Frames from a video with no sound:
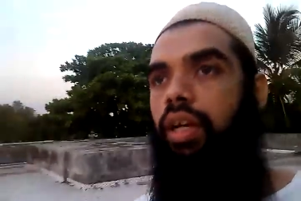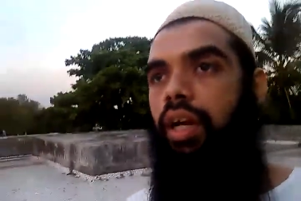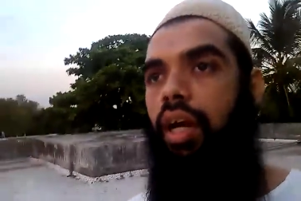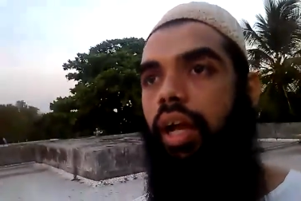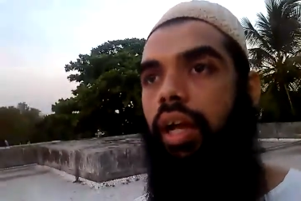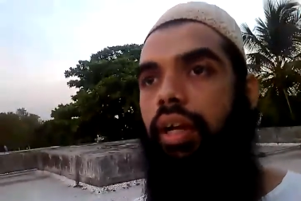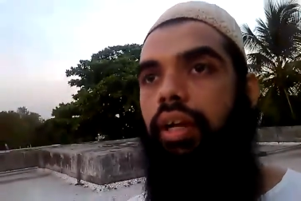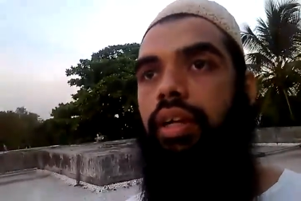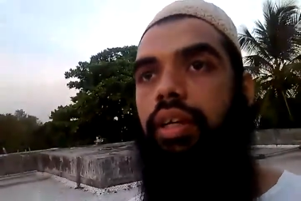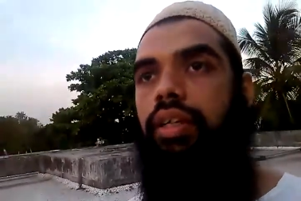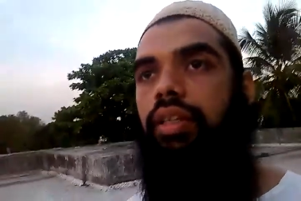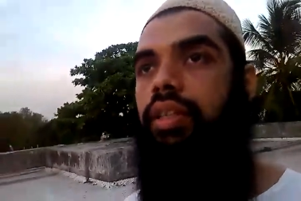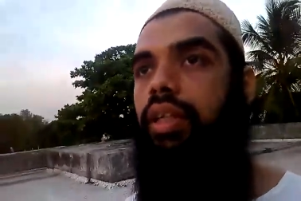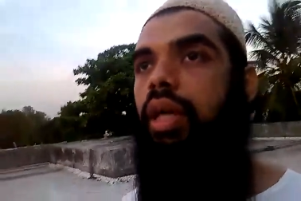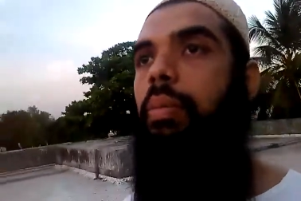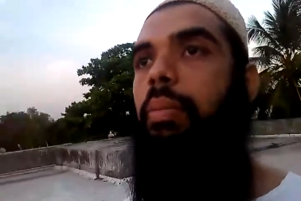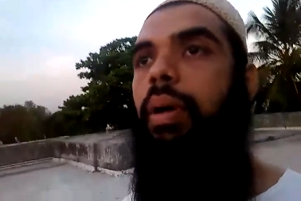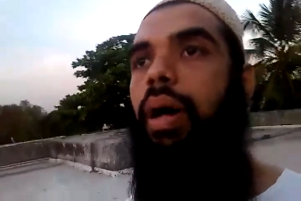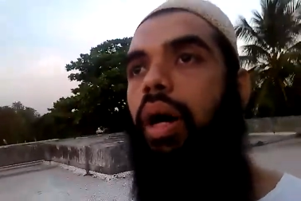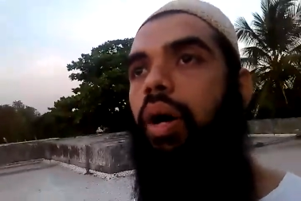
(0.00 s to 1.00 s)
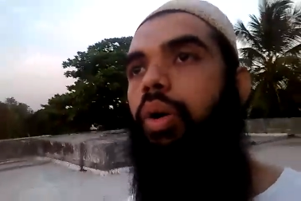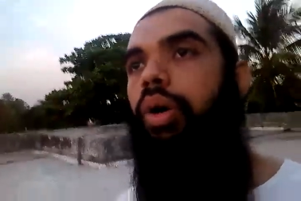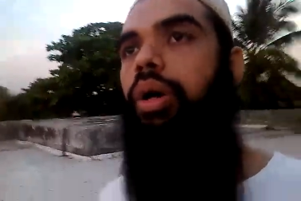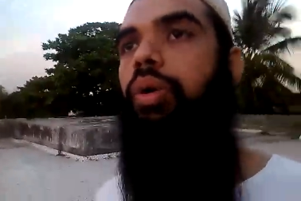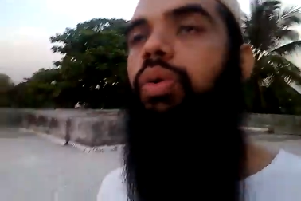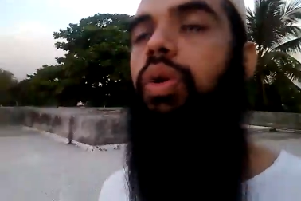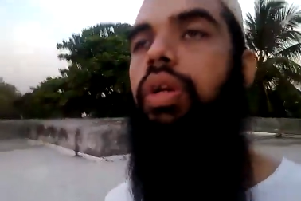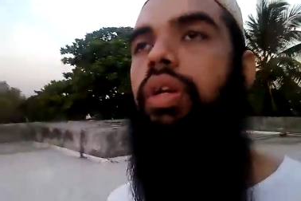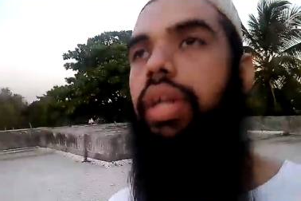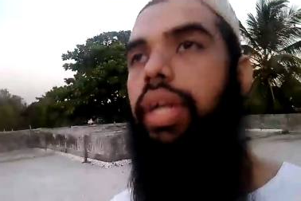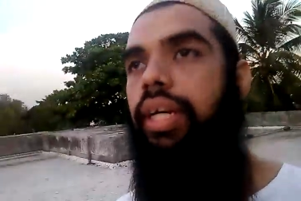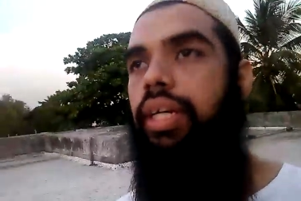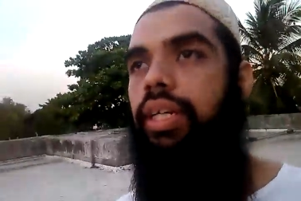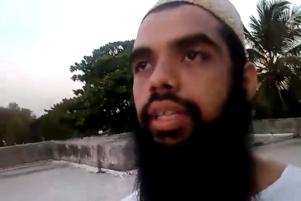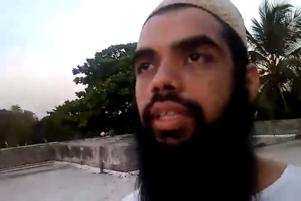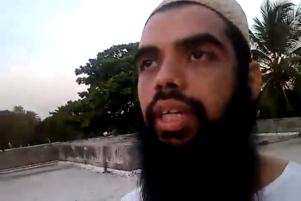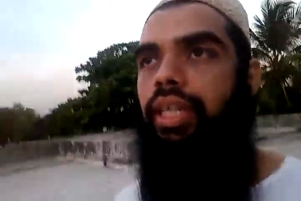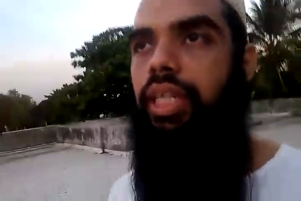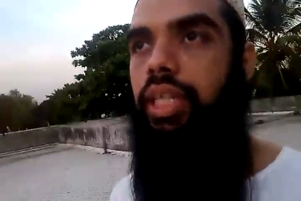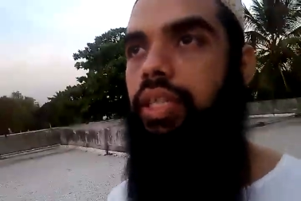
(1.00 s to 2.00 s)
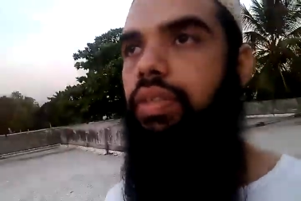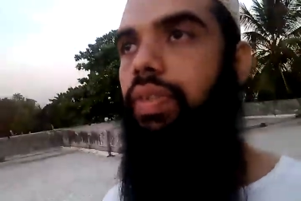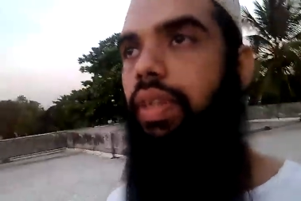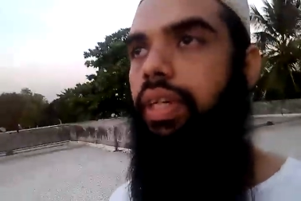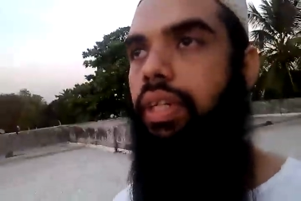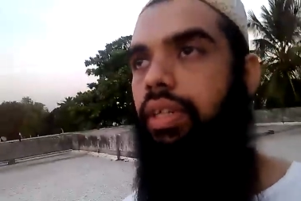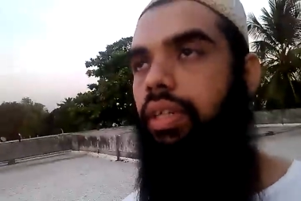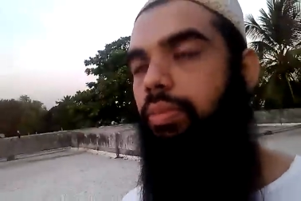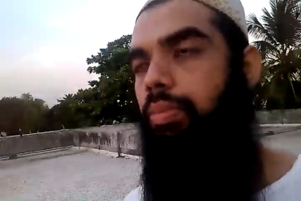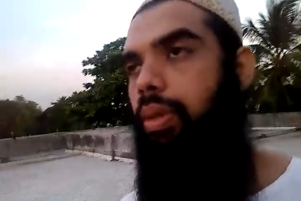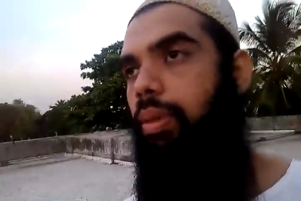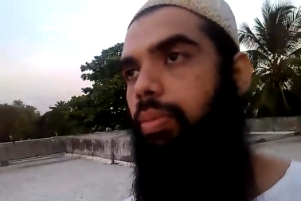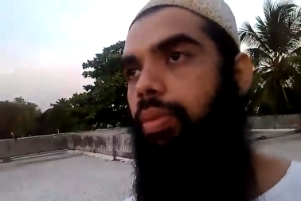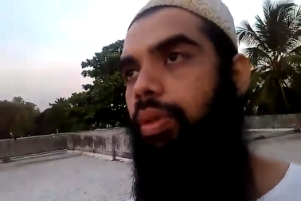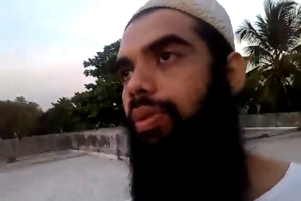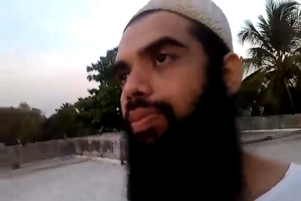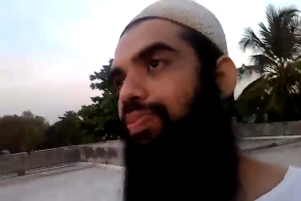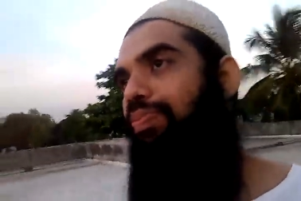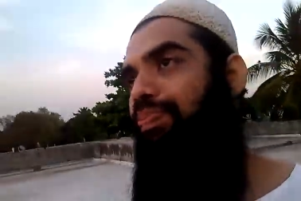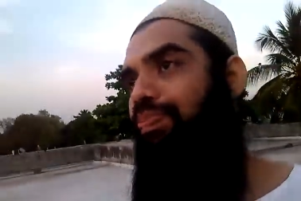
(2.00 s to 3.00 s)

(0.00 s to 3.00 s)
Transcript: and somehow I would write a satisfactory paper.